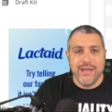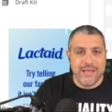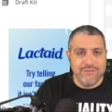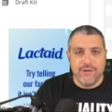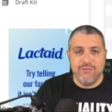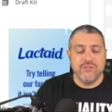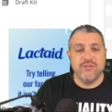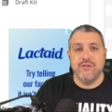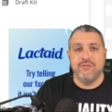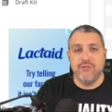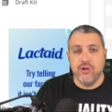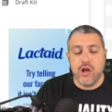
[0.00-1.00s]
even if it's in a
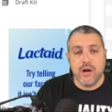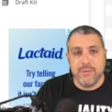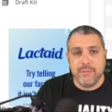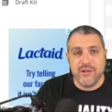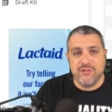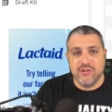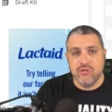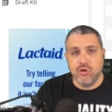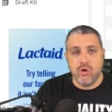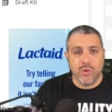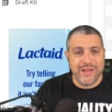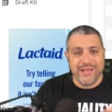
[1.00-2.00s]
full RBBC
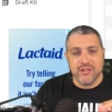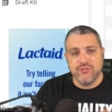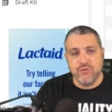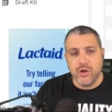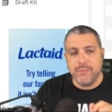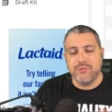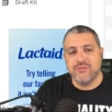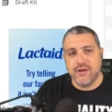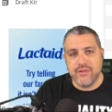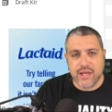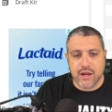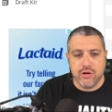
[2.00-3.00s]
role where he gets 40%
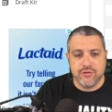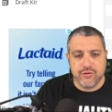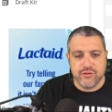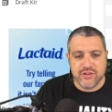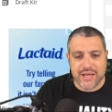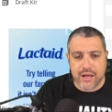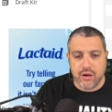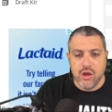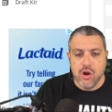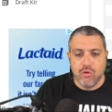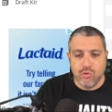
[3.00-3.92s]
of the carries for Seattle,